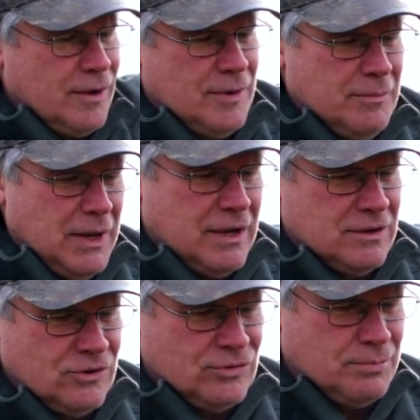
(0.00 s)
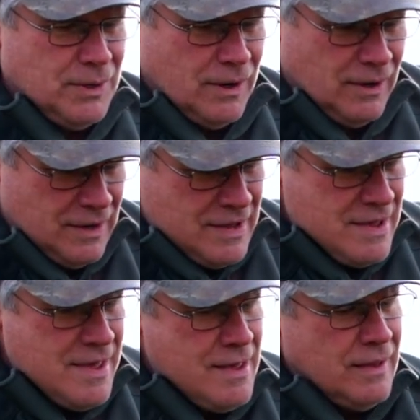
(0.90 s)
I'm going to make it disappear.
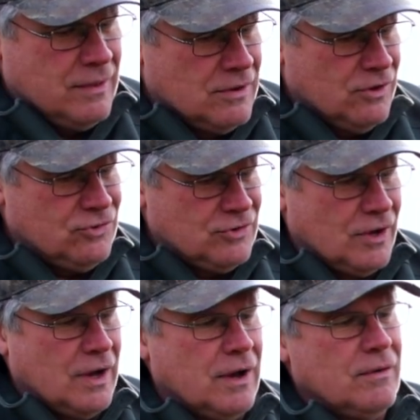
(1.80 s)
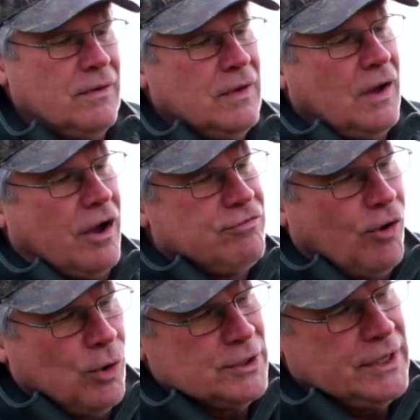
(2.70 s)
This, I
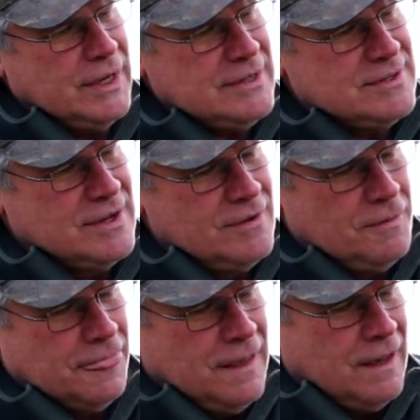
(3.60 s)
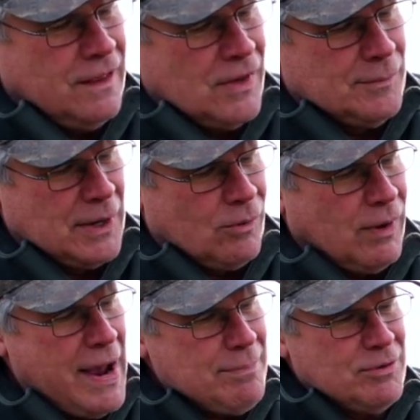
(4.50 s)
folded it, and then I'm going to
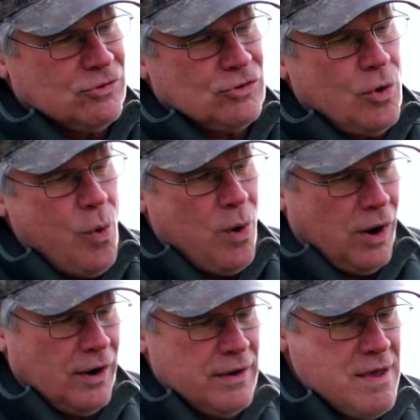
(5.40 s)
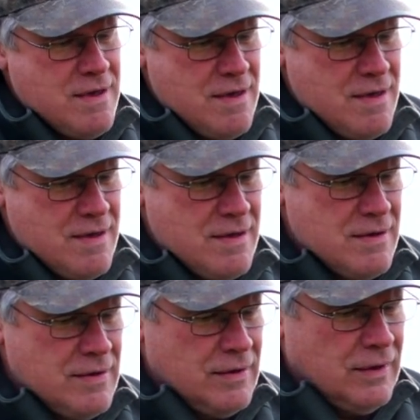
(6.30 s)
wrap this cord
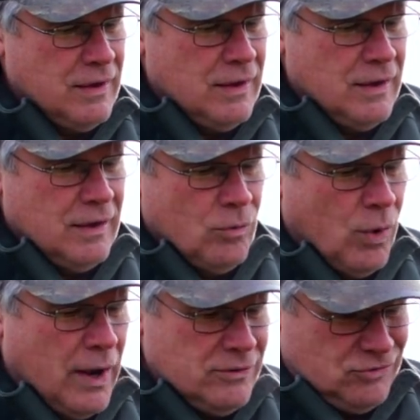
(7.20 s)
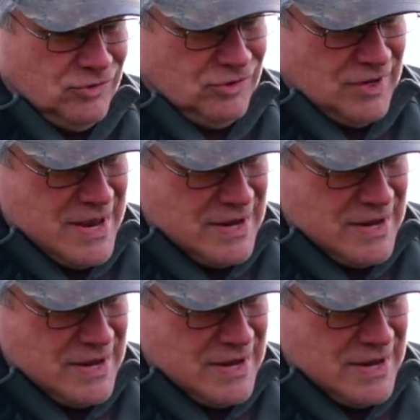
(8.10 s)
once,